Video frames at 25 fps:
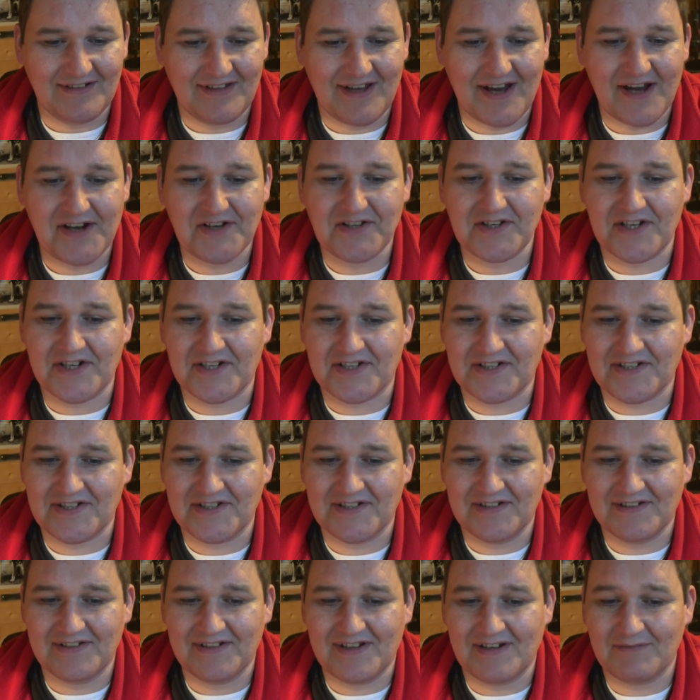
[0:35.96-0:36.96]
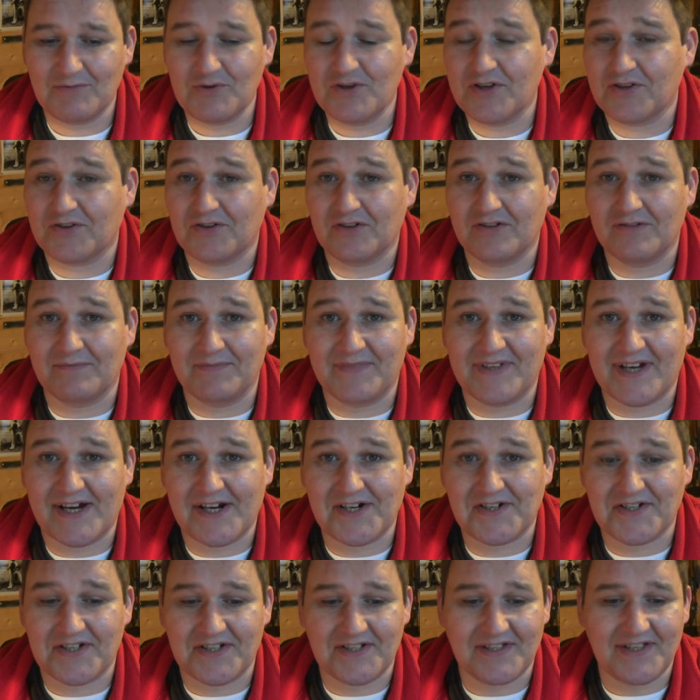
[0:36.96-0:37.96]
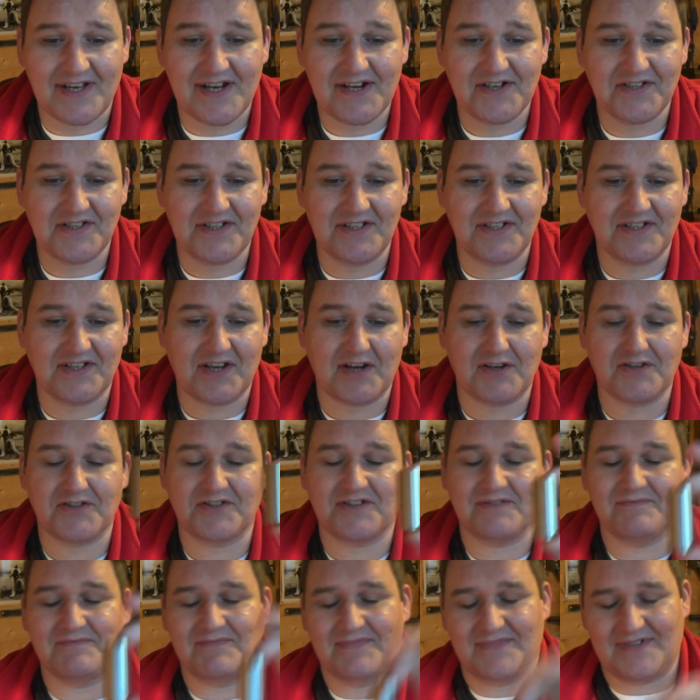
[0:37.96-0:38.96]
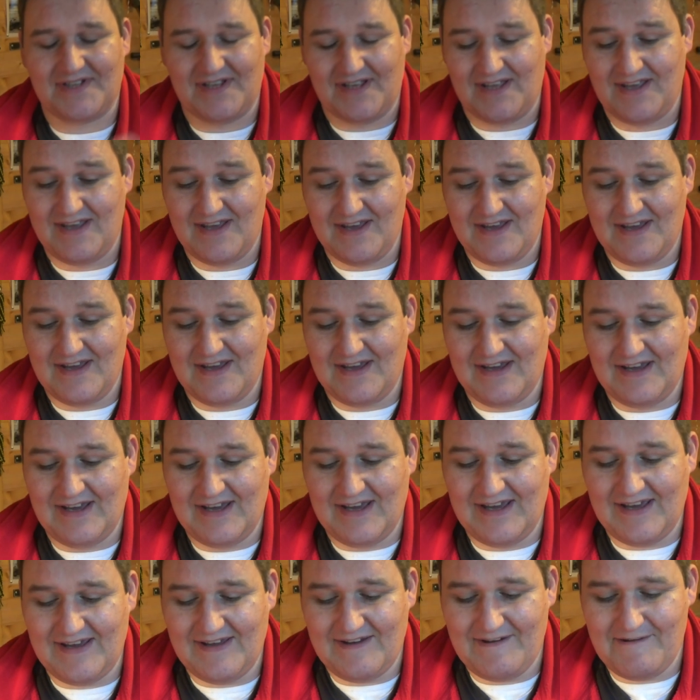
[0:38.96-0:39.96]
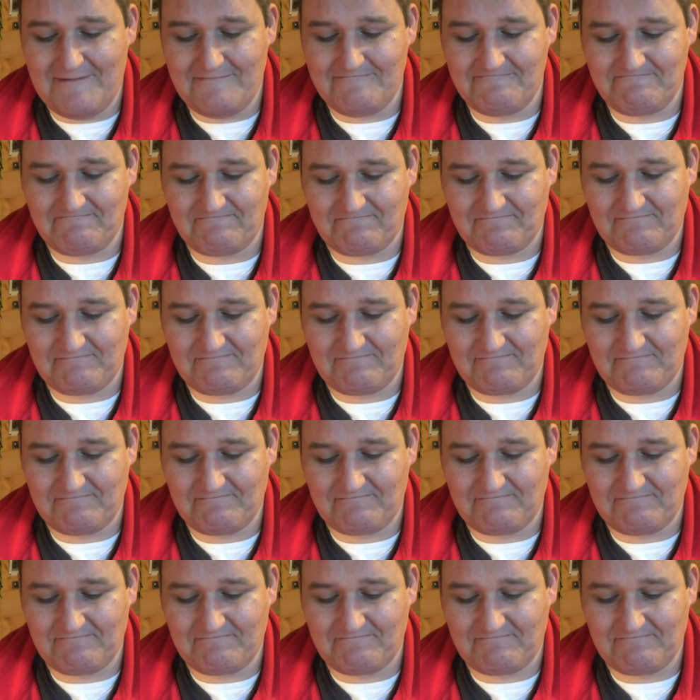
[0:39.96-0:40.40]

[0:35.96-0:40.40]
going to call them Tarsius Customs, and